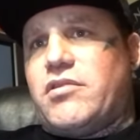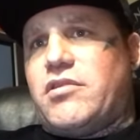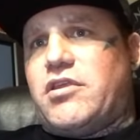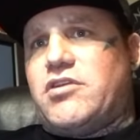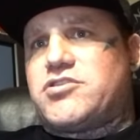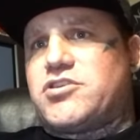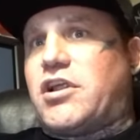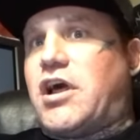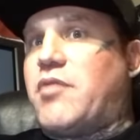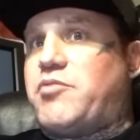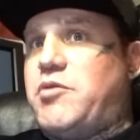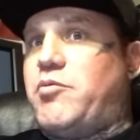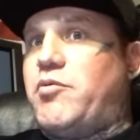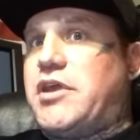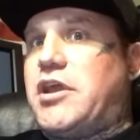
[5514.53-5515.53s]
There's a lot of
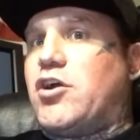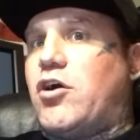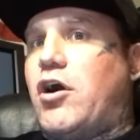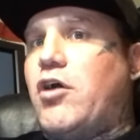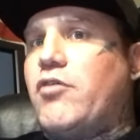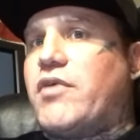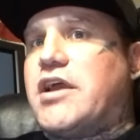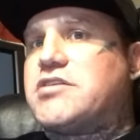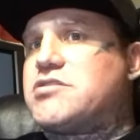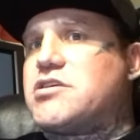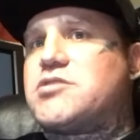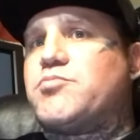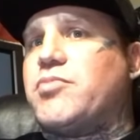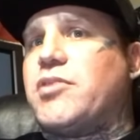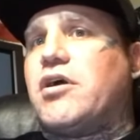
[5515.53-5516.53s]
people being called
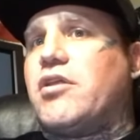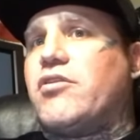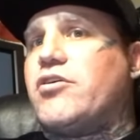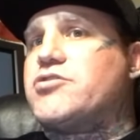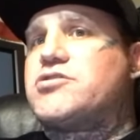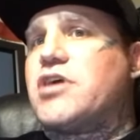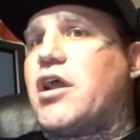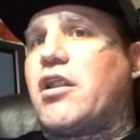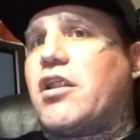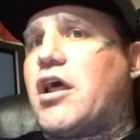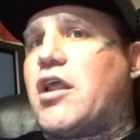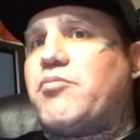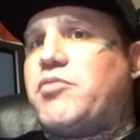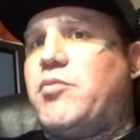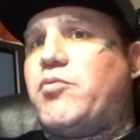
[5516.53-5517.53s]
racist, but there's not a
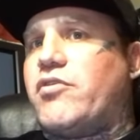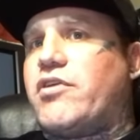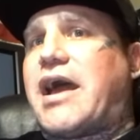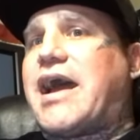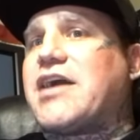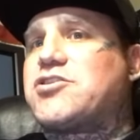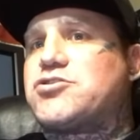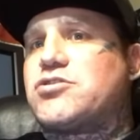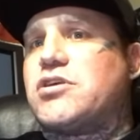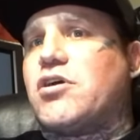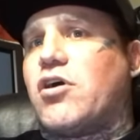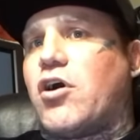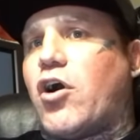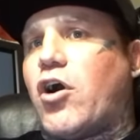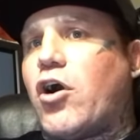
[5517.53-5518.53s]
lot of people that
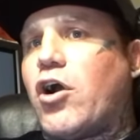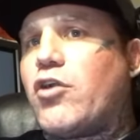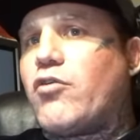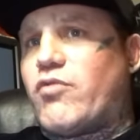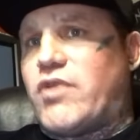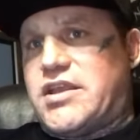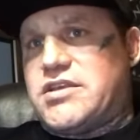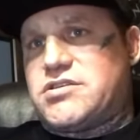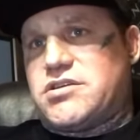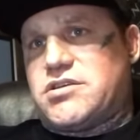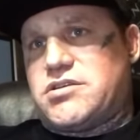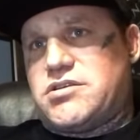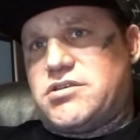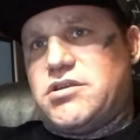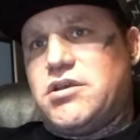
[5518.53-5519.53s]
actually are
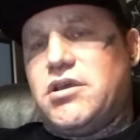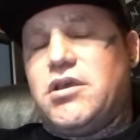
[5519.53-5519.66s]
racist.